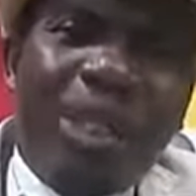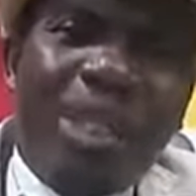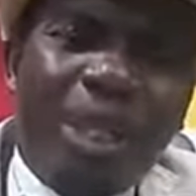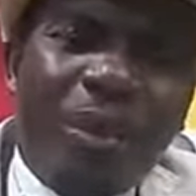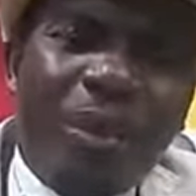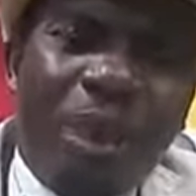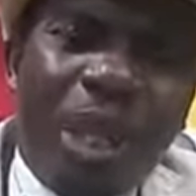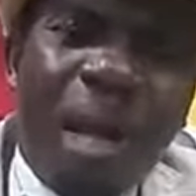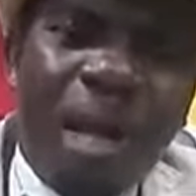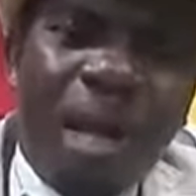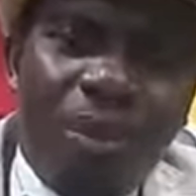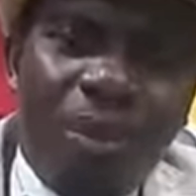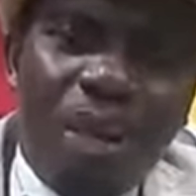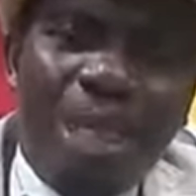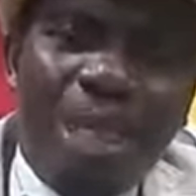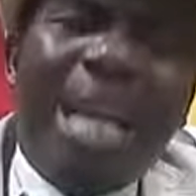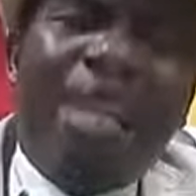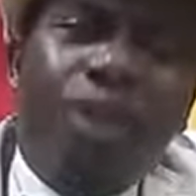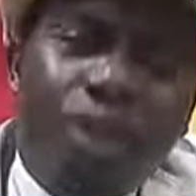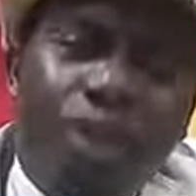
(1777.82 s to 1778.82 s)
is what I
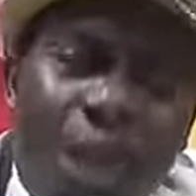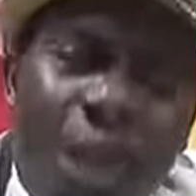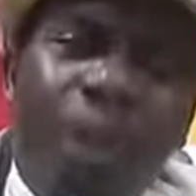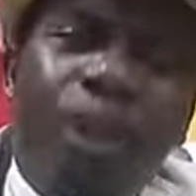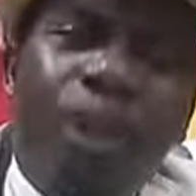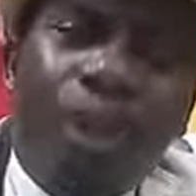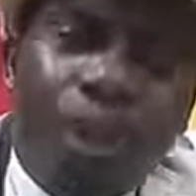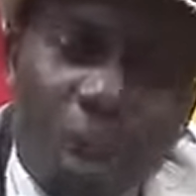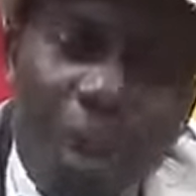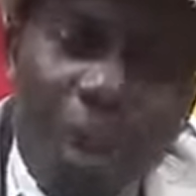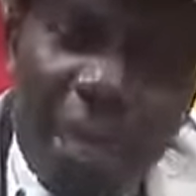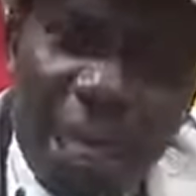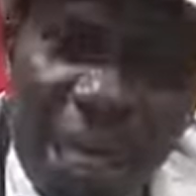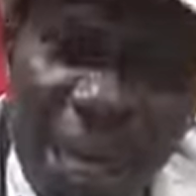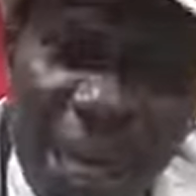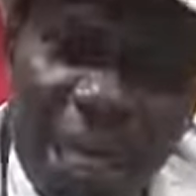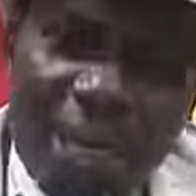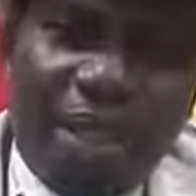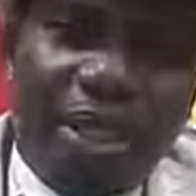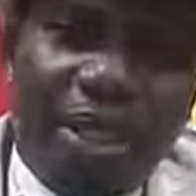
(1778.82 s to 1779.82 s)
want, I should be able to
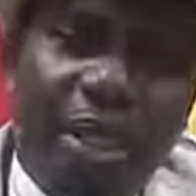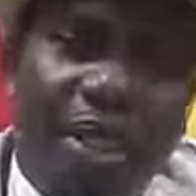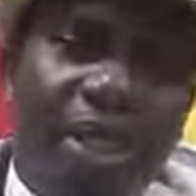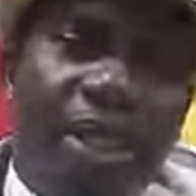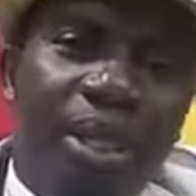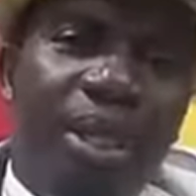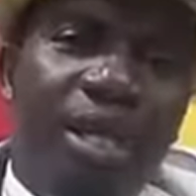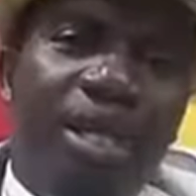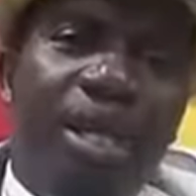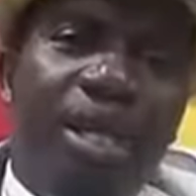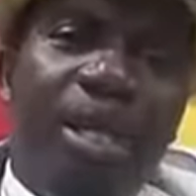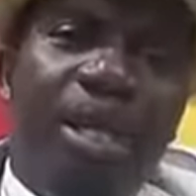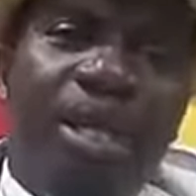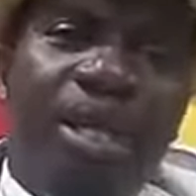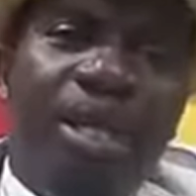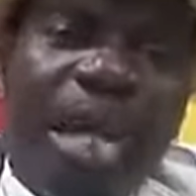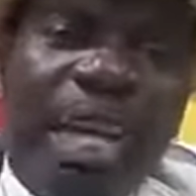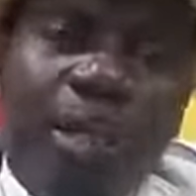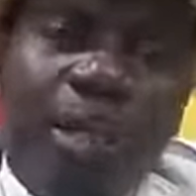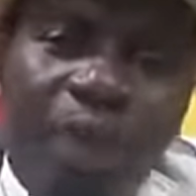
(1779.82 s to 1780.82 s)
communicate.
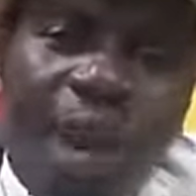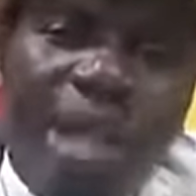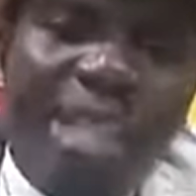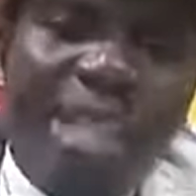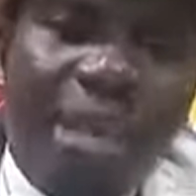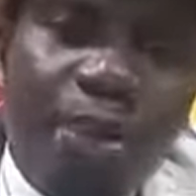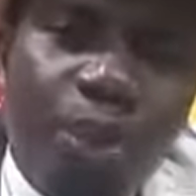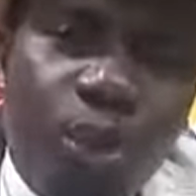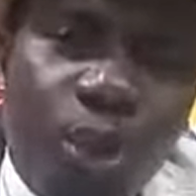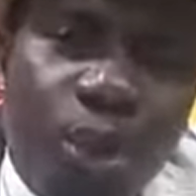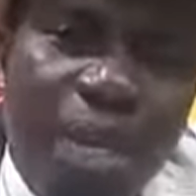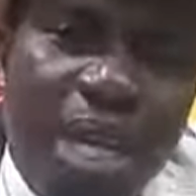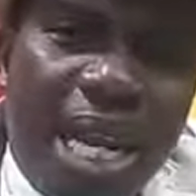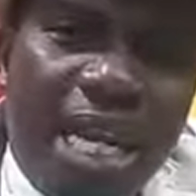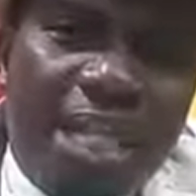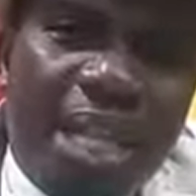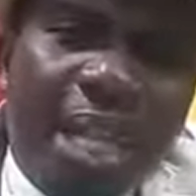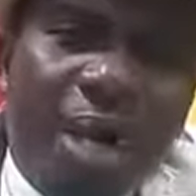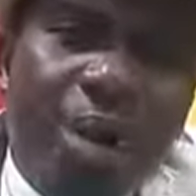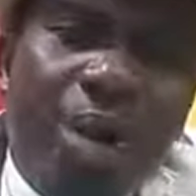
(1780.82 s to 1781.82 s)
That is why some 2
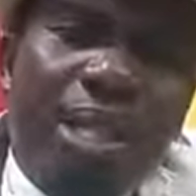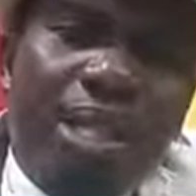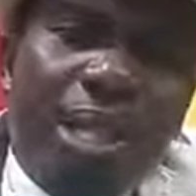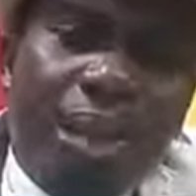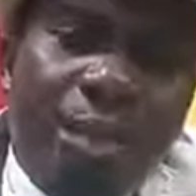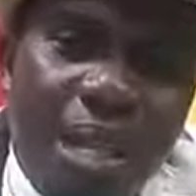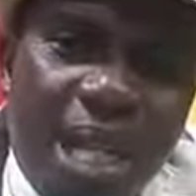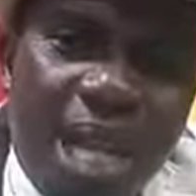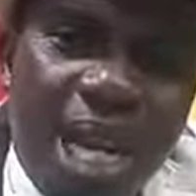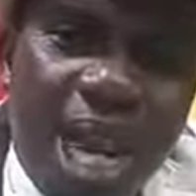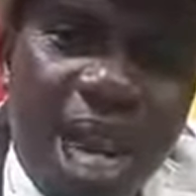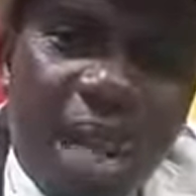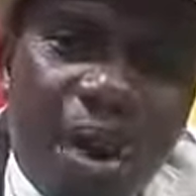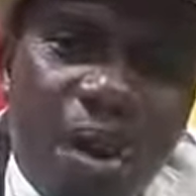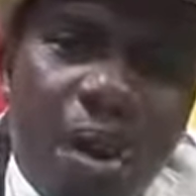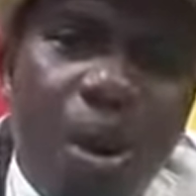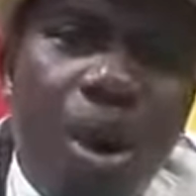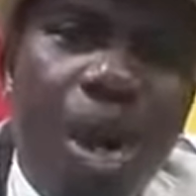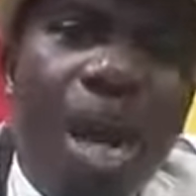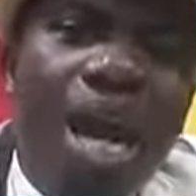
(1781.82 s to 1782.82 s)
years ago and some year
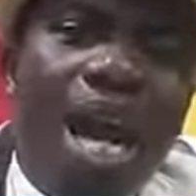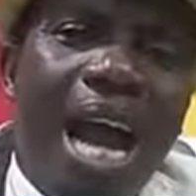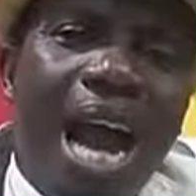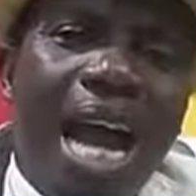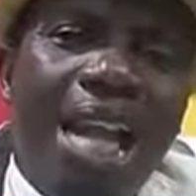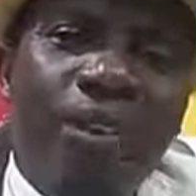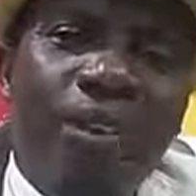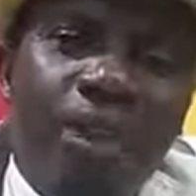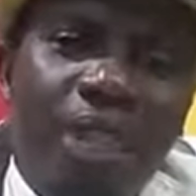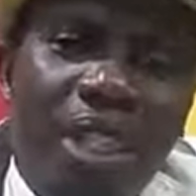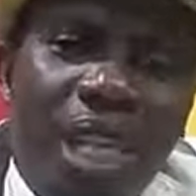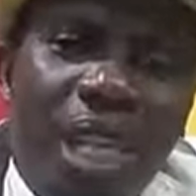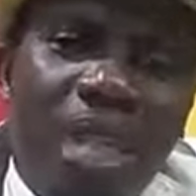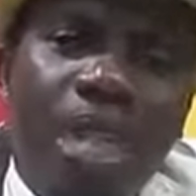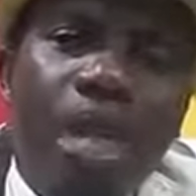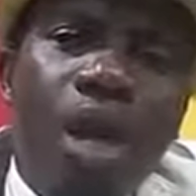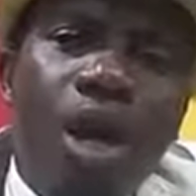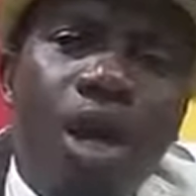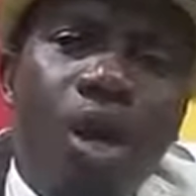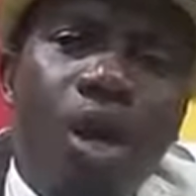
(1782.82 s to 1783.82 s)
ago, I
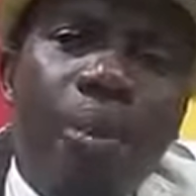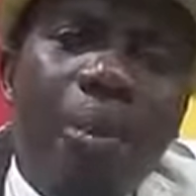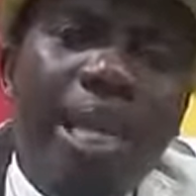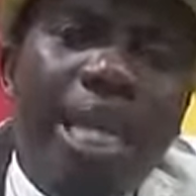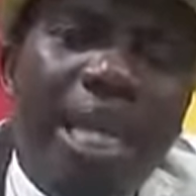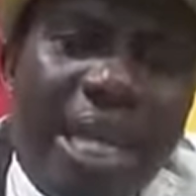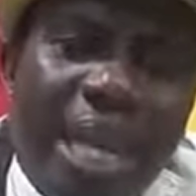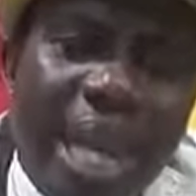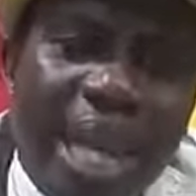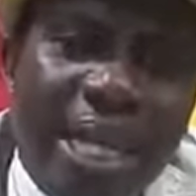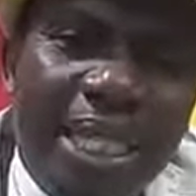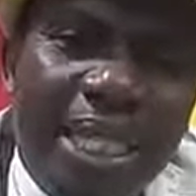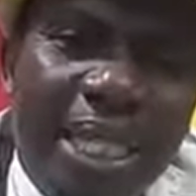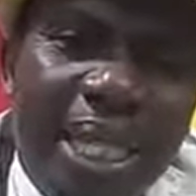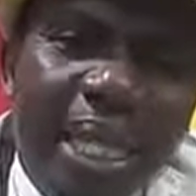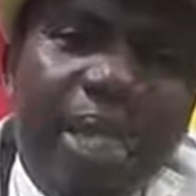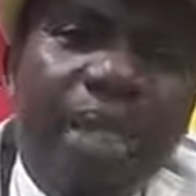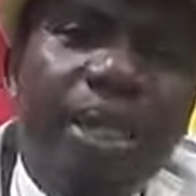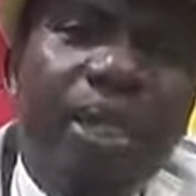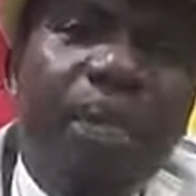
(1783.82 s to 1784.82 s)
treated
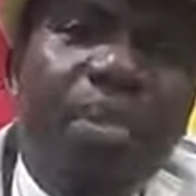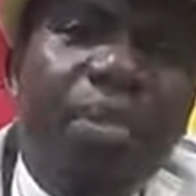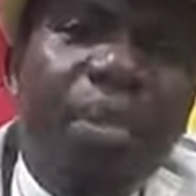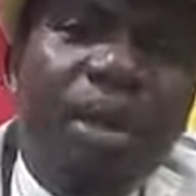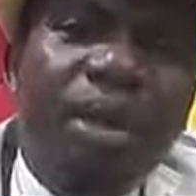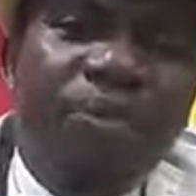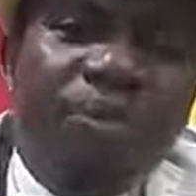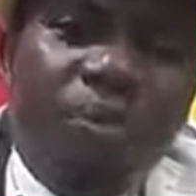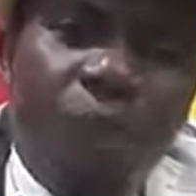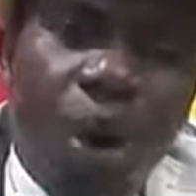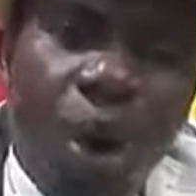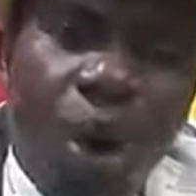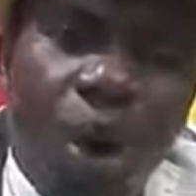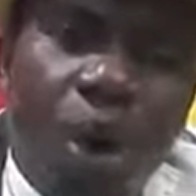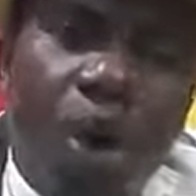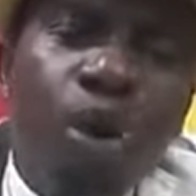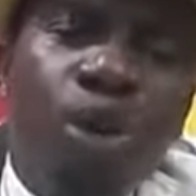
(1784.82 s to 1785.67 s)
communication before,